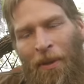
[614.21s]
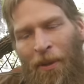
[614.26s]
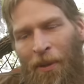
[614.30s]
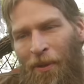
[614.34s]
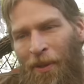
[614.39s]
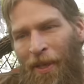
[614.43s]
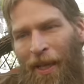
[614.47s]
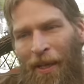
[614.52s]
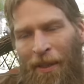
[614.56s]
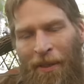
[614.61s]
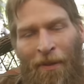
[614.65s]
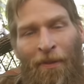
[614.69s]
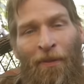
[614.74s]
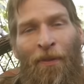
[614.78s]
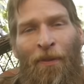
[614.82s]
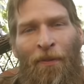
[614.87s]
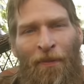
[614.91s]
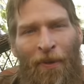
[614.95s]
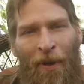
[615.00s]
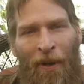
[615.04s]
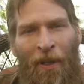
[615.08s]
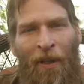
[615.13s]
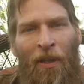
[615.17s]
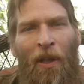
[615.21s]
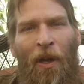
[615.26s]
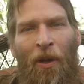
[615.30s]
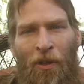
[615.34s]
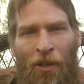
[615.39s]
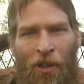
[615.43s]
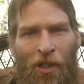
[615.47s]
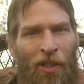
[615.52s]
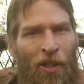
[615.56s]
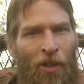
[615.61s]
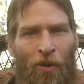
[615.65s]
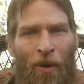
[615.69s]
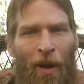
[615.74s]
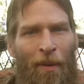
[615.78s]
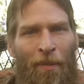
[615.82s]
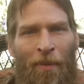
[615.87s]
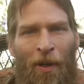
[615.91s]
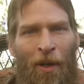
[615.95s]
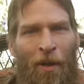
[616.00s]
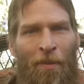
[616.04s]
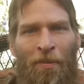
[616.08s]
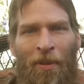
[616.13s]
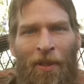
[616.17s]
you take the, the very largest
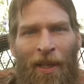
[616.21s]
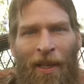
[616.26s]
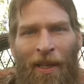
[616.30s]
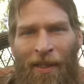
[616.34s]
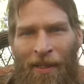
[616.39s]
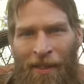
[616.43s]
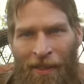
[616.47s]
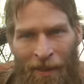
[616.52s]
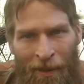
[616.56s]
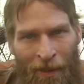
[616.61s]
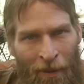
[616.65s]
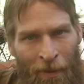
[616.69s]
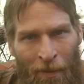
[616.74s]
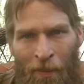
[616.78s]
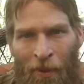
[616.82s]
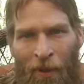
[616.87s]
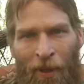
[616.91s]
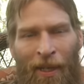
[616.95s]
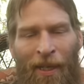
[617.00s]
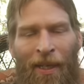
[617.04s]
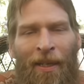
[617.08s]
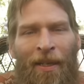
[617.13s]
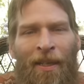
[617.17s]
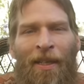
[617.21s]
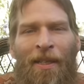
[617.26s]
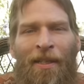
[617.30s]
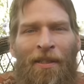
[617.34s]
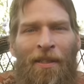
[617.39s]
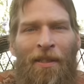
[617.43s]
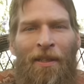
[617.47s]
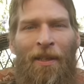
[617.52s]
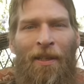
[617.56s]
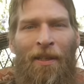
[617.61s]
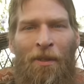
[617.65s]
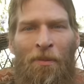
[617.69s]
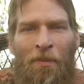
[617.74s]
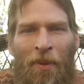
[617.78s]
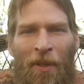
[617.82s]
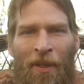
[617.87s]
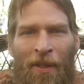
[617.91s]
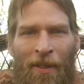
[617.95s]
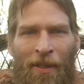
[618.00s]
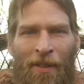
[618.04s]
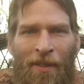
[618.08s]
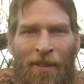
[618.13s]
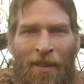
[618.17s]
strawberry plants and you breed these things
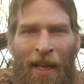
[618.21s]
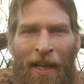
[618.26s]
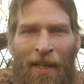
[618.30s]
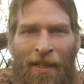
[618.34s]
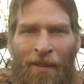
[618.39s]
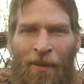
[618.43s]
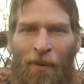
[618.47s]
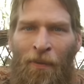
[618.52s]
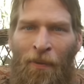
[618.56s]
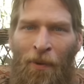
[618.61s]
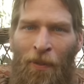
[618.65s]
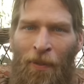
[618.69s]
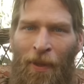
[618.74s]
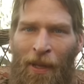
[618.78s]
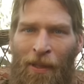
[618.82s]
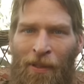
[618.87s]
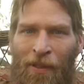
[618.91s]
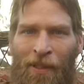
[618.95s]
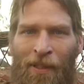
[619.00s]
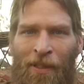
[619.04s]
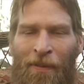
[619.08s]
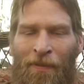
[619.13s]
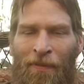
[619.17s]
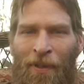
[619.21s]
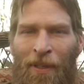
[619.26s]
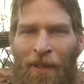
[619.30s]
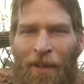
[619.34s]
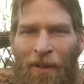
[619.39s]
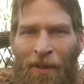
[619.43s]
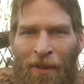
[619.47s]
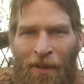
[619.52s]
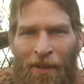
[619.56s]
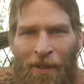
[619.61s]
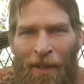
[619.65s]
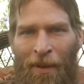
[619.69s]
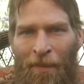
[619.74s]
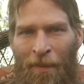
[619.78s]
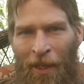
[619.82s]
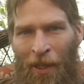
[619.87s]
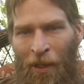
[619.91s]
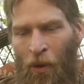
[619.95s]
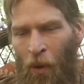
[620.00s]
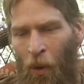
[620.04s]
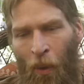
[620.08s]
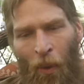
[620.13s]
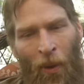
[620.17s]
because that's over thousands of years. I
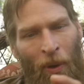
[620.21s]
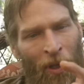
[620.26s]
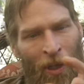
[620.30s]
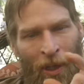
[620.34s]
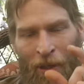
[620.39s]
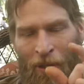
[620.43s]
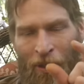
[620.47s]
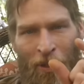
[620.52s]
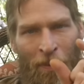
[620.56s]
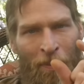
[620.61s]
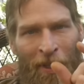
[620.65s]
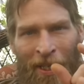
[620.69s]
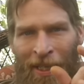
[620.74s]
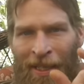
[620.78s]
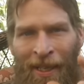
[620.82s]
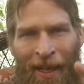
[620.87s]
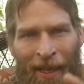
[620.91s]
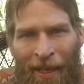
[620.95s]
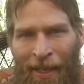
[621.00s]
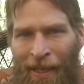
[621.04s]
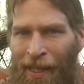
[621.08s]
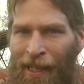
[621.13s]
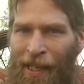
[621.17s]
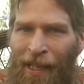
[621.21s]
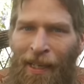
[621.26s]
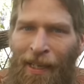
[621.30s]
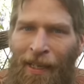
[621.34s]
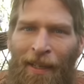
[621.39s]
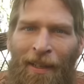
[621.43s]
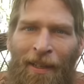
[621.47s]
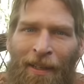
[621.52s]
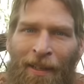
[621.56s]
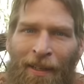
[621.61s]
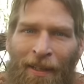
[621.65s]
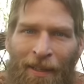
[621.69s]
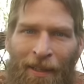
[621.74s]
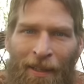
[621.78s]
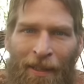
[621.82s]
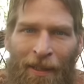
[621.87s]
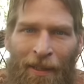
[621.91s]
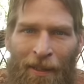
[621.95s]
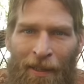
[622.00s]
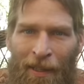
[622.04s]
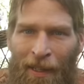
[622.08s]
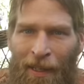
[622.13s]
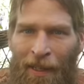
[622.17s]
mean, corn used to be tiny.
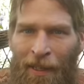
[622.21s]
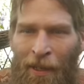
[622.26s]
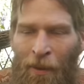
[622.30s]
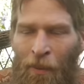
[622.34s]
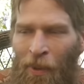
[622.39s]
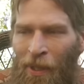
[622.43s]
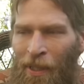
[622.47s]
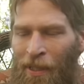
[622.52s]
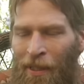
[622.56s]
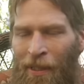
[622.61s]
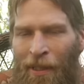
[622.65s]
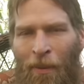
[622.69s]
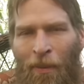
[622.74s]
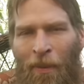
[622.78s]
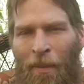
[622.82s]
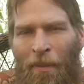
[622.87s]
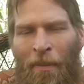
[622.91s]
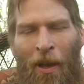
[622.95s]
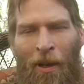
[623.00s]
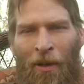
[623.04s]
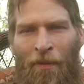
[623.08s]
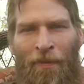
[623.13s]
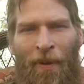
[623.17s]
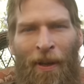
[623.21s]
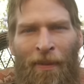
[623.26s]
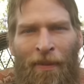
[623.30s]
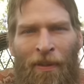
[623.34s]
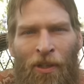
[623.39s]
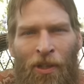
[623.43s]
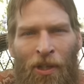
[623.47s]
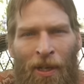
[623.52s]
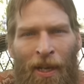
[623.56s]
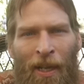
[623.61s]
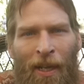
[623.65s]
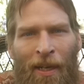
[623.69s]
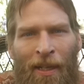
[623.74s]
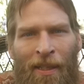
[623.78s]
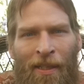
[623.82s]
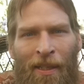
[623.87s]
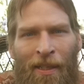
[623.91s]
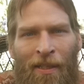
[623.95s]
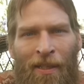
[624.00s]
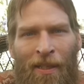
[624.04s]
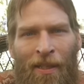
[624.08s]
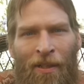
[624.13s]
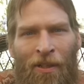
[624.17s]
And it wasn't that we modified the genetics,
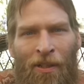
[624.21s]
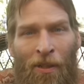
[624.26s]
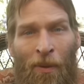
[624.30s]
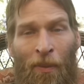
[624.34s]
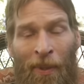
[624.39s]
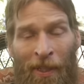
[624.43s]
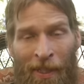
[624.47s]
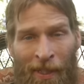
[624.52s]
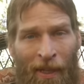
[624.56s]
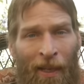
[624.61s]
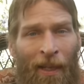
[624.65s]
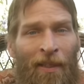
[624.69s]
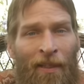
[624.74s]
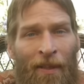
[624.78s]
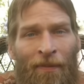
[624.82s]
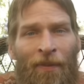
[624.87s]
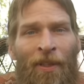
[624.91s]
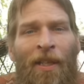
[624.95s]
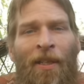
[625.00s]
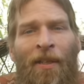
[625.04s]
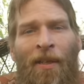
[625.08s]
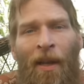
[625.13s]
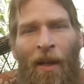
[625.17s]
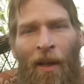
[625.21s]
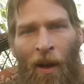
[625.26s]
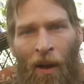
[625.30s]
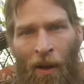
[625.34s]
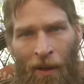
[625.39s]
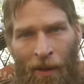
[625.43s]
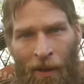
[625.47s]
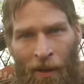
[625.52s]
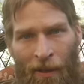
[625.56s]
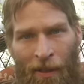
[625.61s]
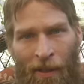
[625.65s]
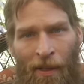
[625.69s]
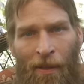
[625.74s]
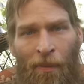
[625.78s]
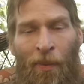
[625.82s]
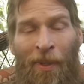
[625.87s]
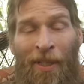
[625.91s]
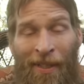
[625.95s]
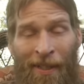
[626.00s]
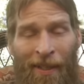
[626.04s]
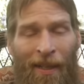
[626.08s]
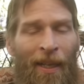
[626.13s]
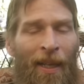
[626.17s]
it's just that we selectively,
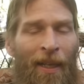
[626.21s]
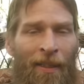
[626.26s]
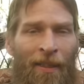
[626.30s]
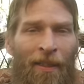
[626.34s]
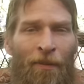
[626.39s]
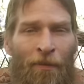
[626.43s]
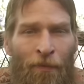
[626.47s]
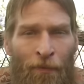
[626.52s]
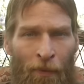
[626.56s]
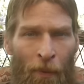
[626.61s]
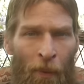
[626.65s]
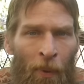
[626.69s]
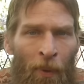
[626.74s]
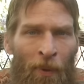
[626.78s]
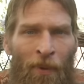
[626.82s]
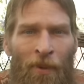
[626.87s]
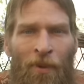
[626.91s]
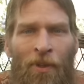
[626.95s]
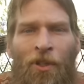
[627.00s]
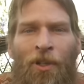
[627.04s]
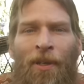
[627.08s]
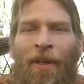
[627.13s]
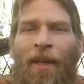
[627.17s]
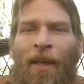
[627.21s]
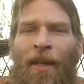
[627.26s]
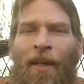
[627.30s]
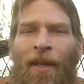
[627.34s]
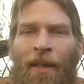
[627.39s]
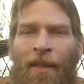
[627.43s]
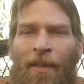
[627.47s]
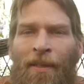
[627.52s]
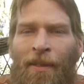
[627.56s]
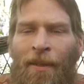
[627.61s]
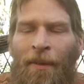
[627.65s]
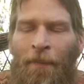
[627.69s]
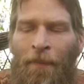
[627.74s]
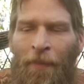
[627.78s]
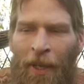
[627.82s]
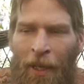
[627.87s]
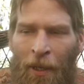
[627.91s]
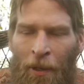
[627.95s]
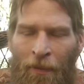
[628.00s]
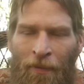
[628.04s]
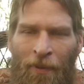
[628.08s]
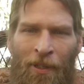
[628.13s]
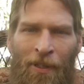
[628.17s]
we selected for those genetics.
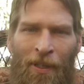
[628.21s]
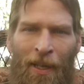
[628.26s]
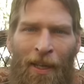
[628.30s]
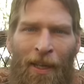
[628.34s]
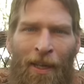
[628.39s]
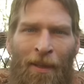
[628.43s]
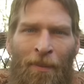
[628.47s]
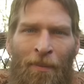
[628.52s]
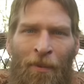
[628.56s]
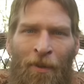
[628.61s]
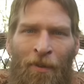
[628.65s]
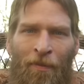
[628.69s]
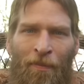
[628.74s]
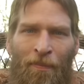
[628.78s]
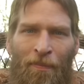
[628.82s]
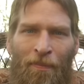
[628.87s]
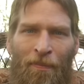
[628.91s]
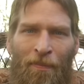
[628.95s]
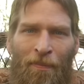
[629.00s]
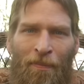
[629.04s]
And over time, we've